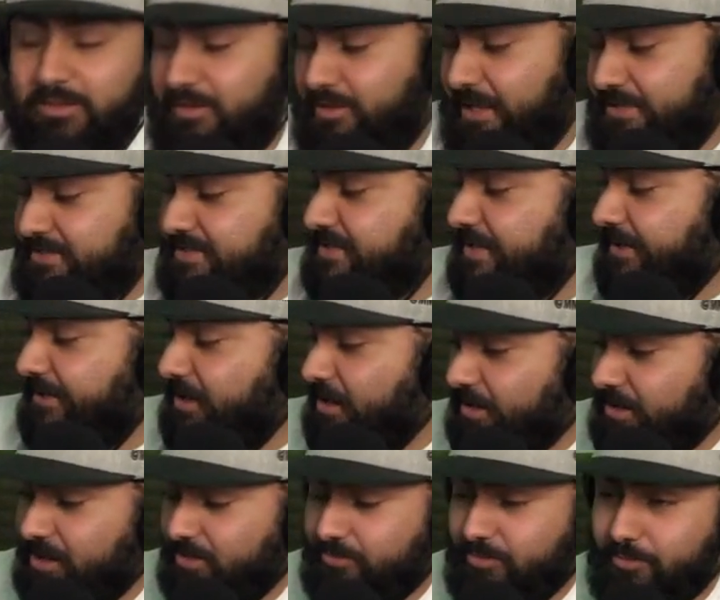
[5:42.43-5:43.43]
insane
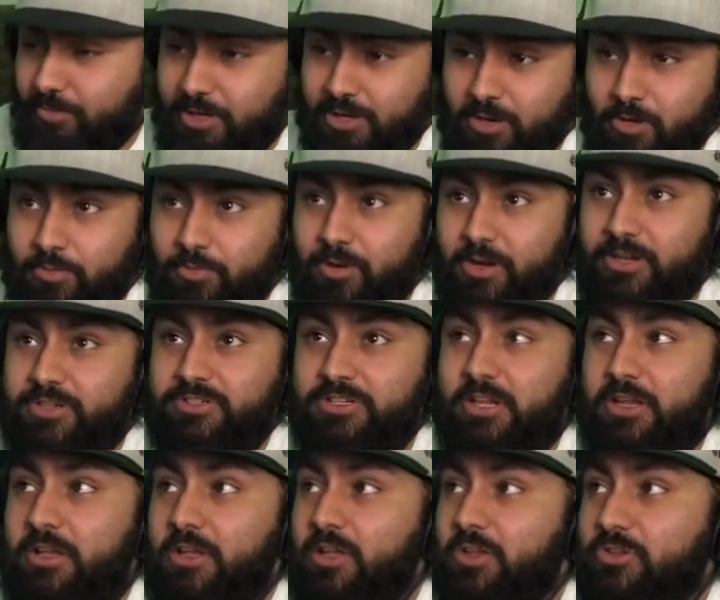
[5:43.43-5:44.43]
knockout from Nico Price.
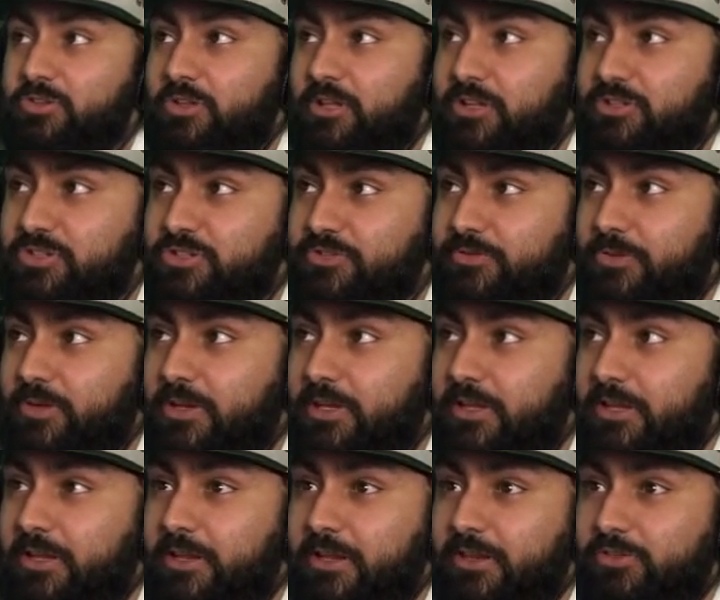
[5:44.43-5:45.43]
So let's just
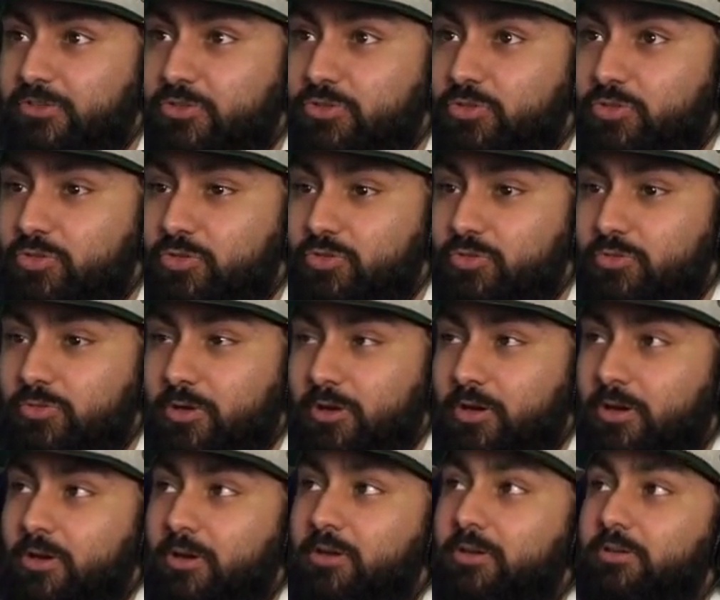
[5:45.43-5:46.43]
fucking get into...
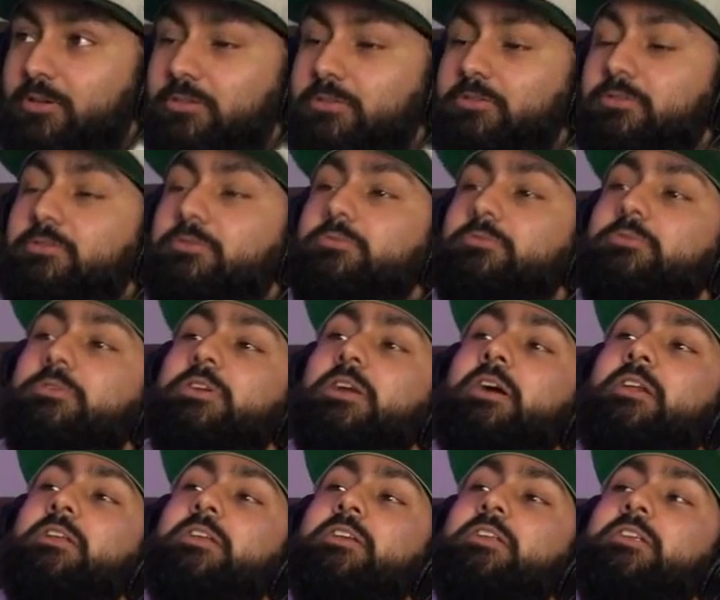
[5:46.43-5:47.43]
we
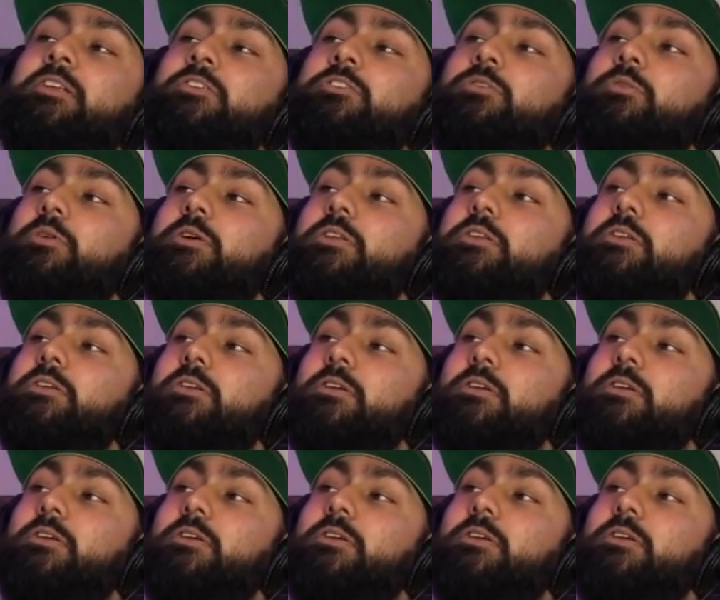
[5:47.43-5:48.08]
got to get into it.